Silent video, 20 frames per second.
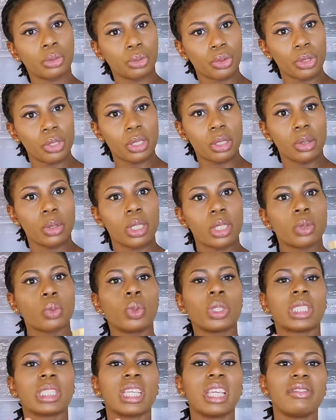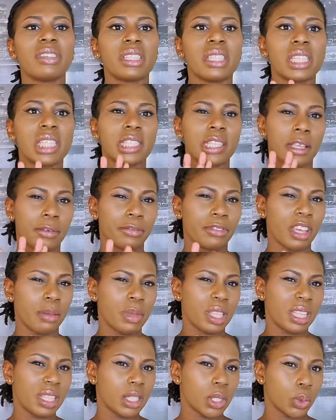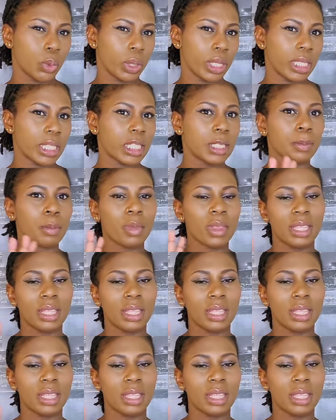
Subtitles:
rose notes which gave it this feminine twist.